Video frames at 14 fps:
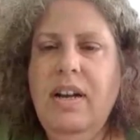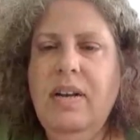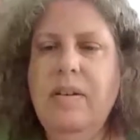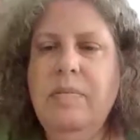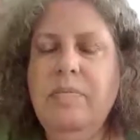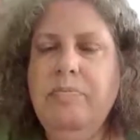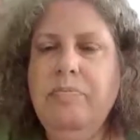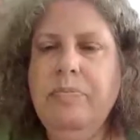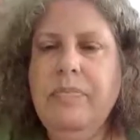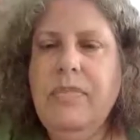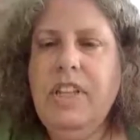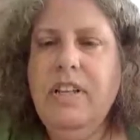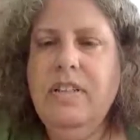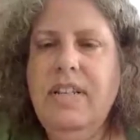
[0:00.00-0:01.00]
um,
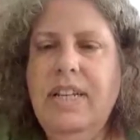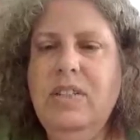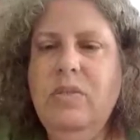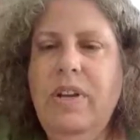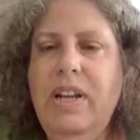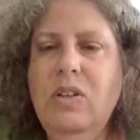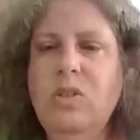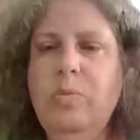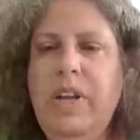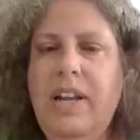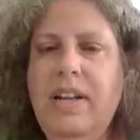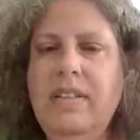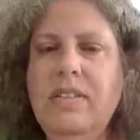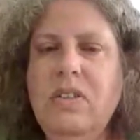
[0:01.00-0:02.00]
set-valued
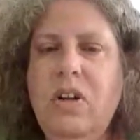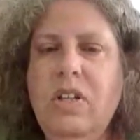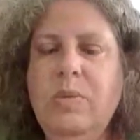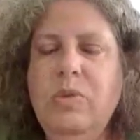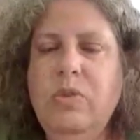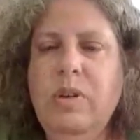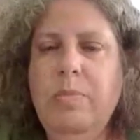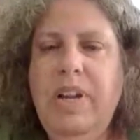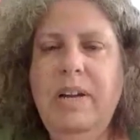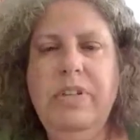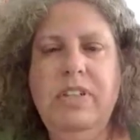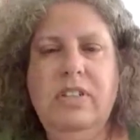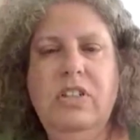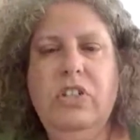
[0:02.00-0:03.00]
balanced column strict
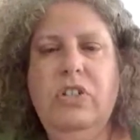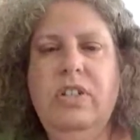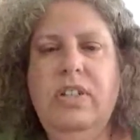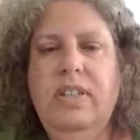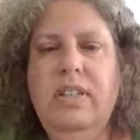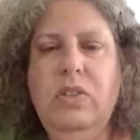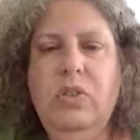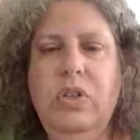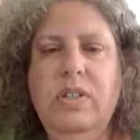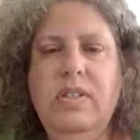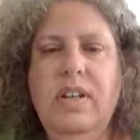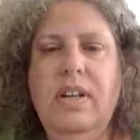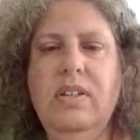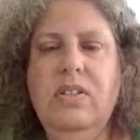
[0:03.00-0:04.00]
plane partition, and it
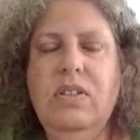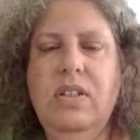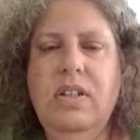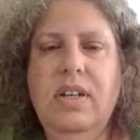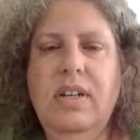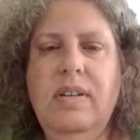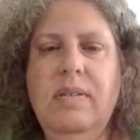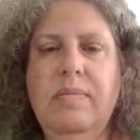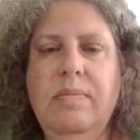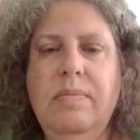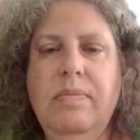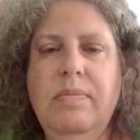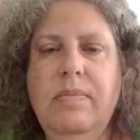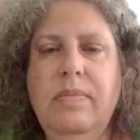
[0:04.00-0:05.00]
turns out um,
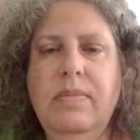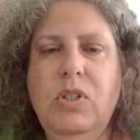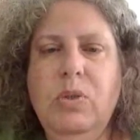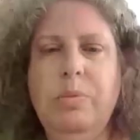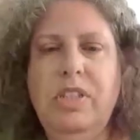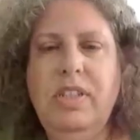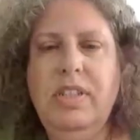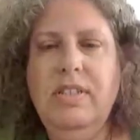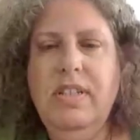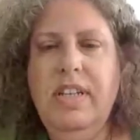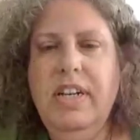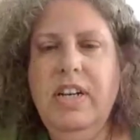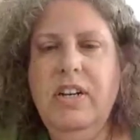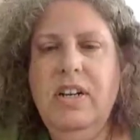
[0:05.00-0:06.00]
to be this
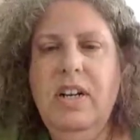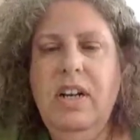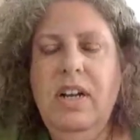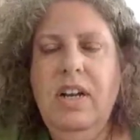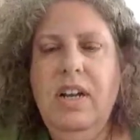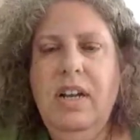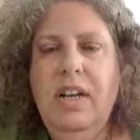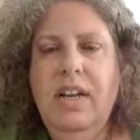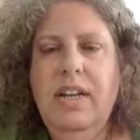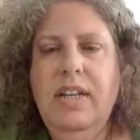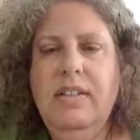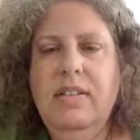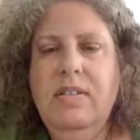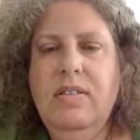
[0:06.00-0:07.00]
here.
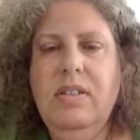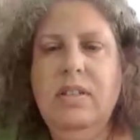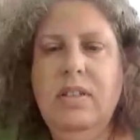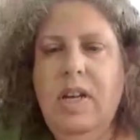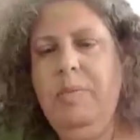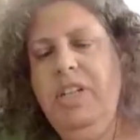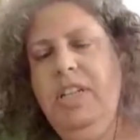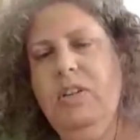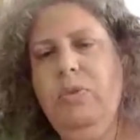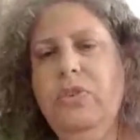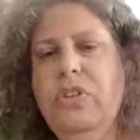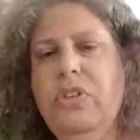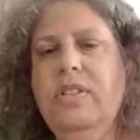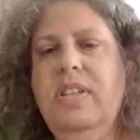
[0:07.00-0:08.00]
And I mean, the
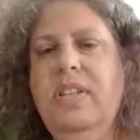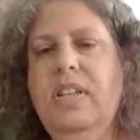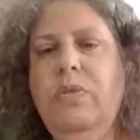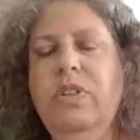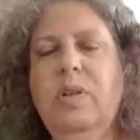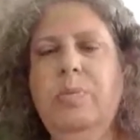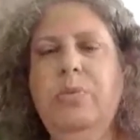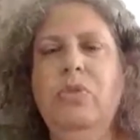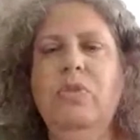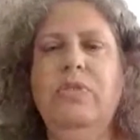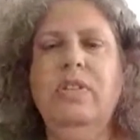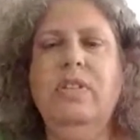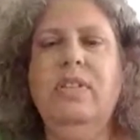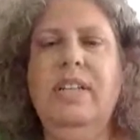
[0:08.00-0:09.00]
crucial thing for the
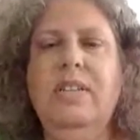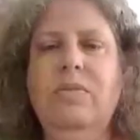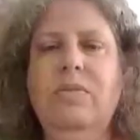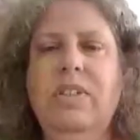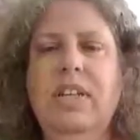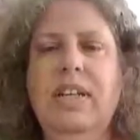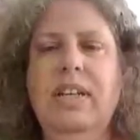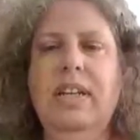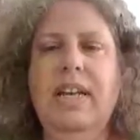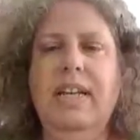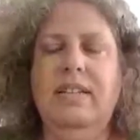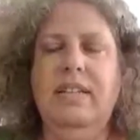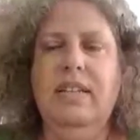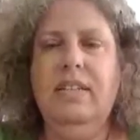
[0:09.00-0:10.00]
proof is that we
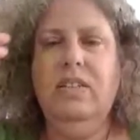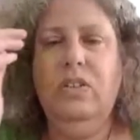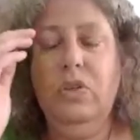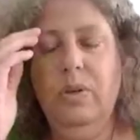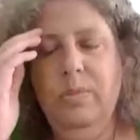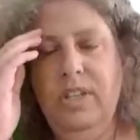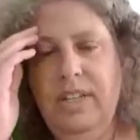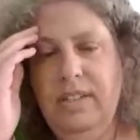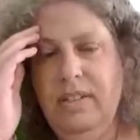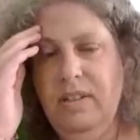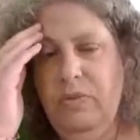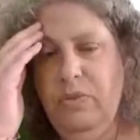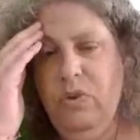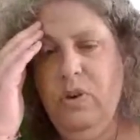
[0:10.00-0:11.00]
can get a
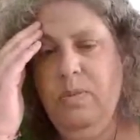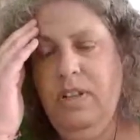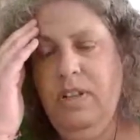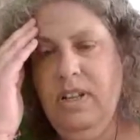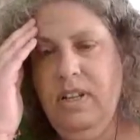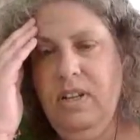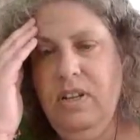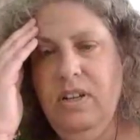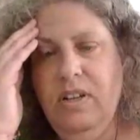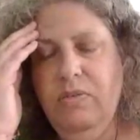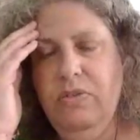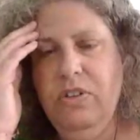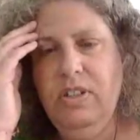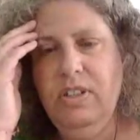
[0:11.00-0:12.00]
determinantal formula
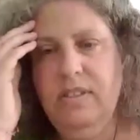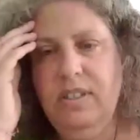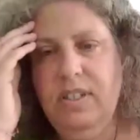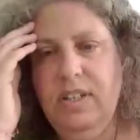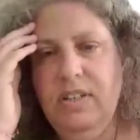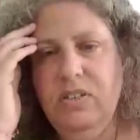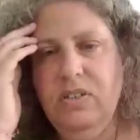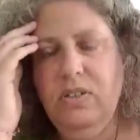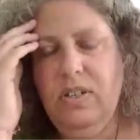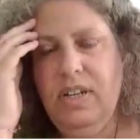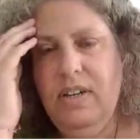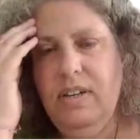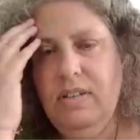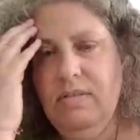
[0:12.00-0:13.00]
uh, for this here.
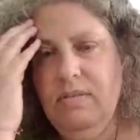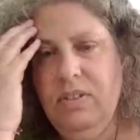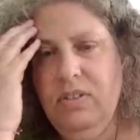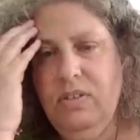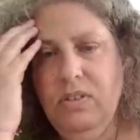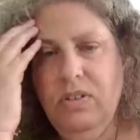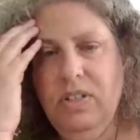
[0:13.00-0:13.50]
So there,